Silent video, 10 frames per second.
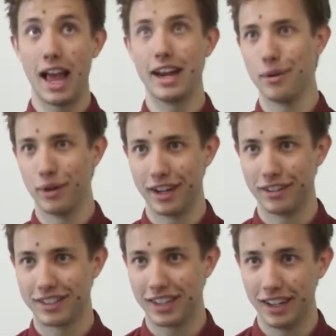anyone
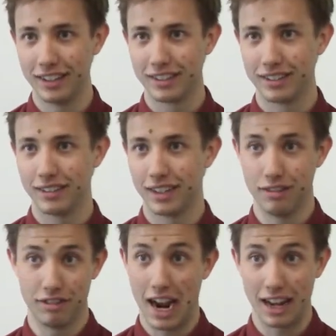else does in
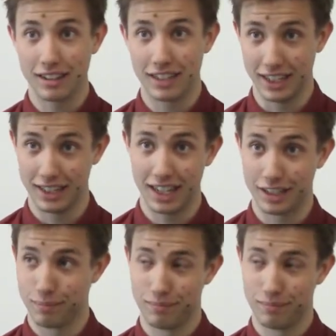reality, and that's